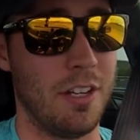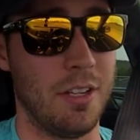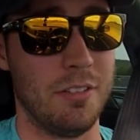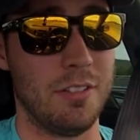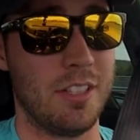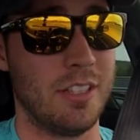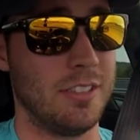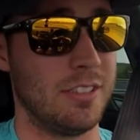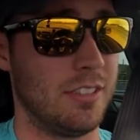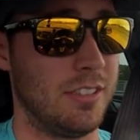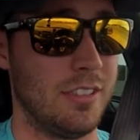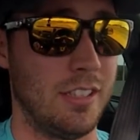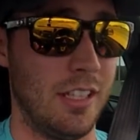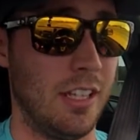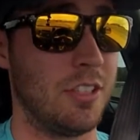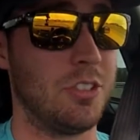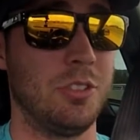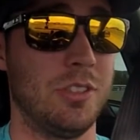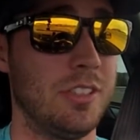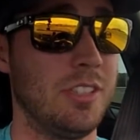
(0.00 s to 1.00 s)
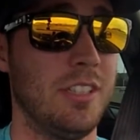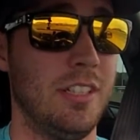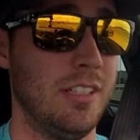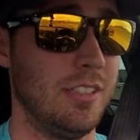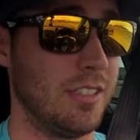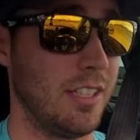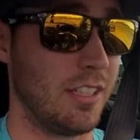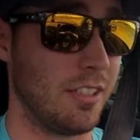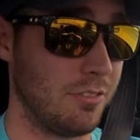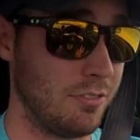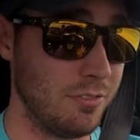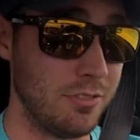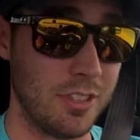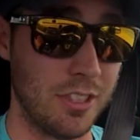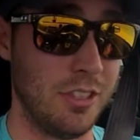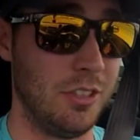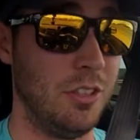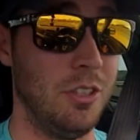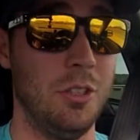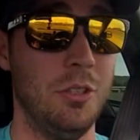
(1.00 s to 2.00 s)
in, because electricity is like a
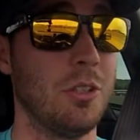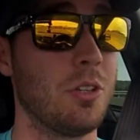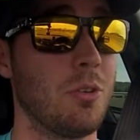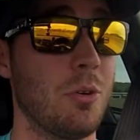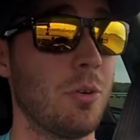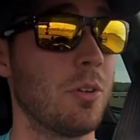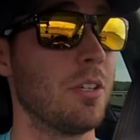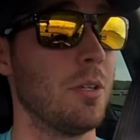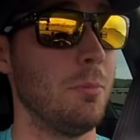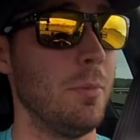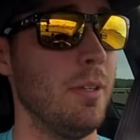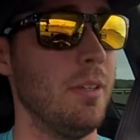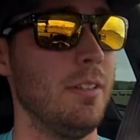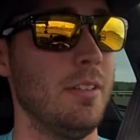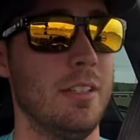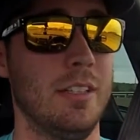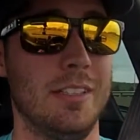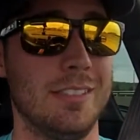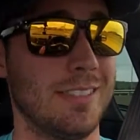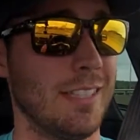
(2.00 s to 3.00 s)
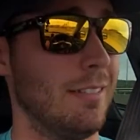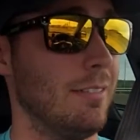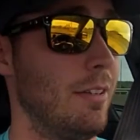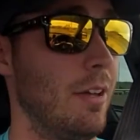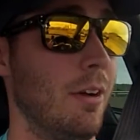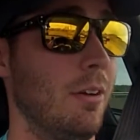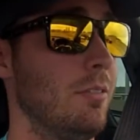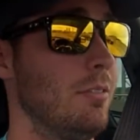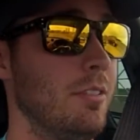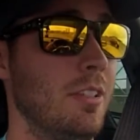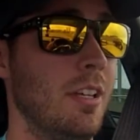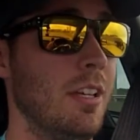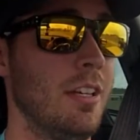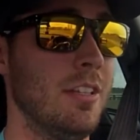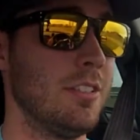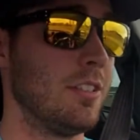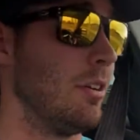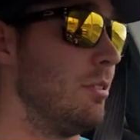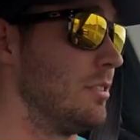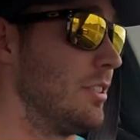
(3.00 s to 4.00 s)
unicorn to me, and it's like, no,
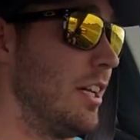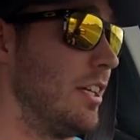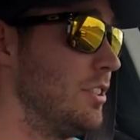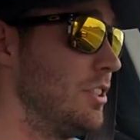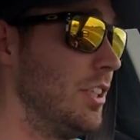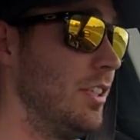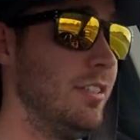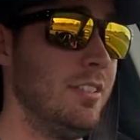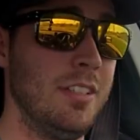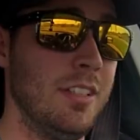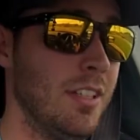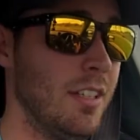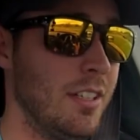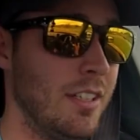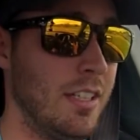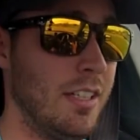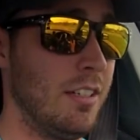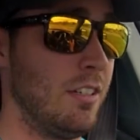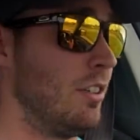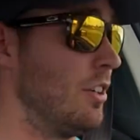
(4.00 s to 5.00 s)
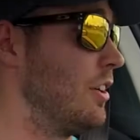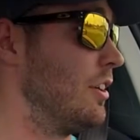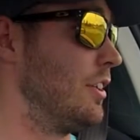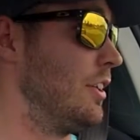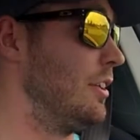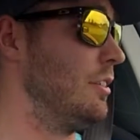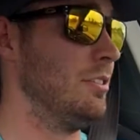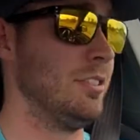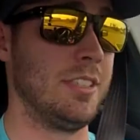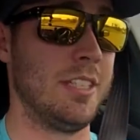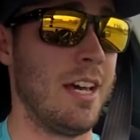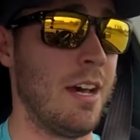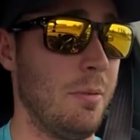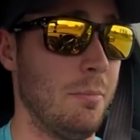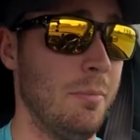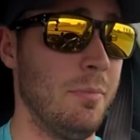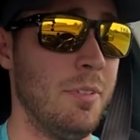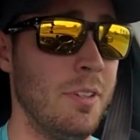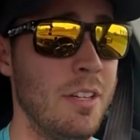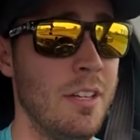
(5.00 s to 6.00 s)
don't touch it, it'll hurt you, stop.
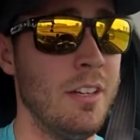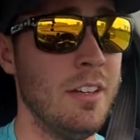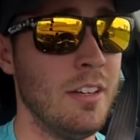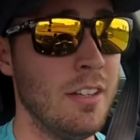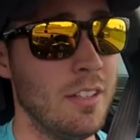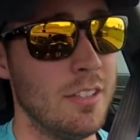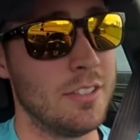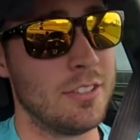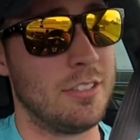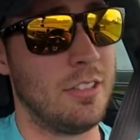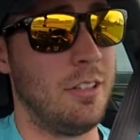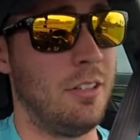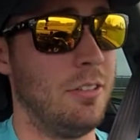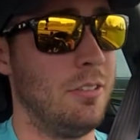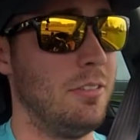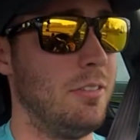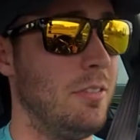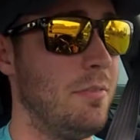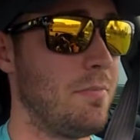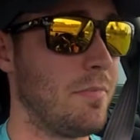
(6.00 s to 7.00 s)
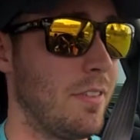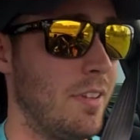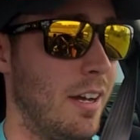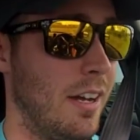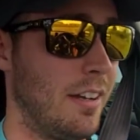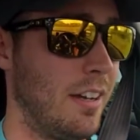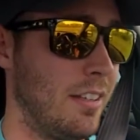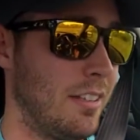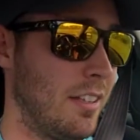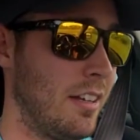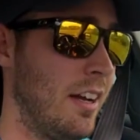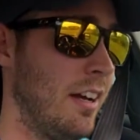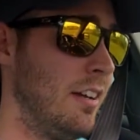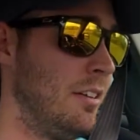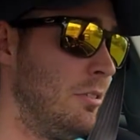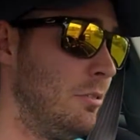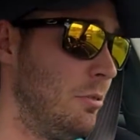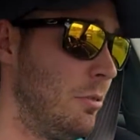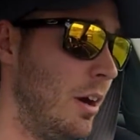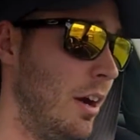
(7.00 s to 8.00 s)
So I got the guy
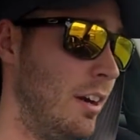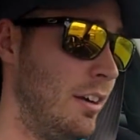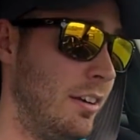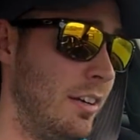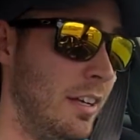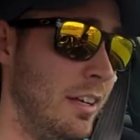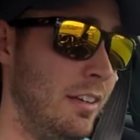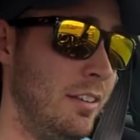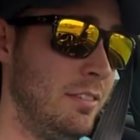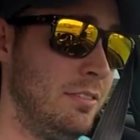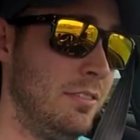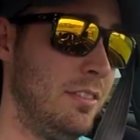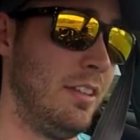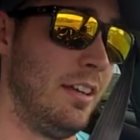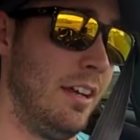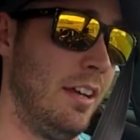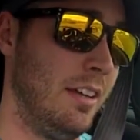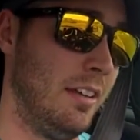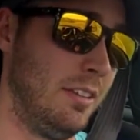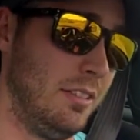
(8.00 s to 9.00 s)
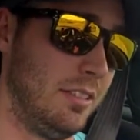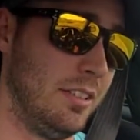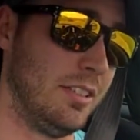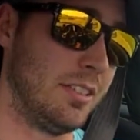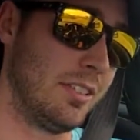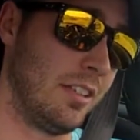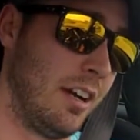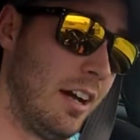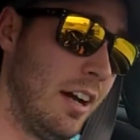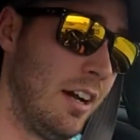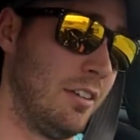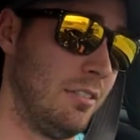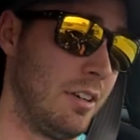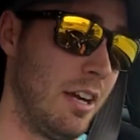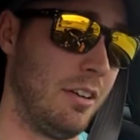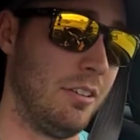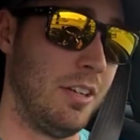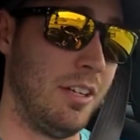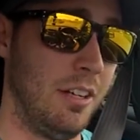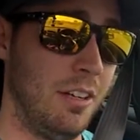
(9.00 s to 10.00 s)
to wire it in, and this guy
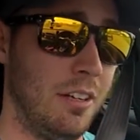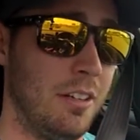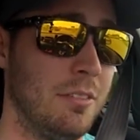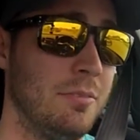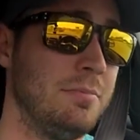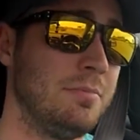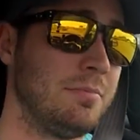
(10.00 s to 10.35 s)
around here,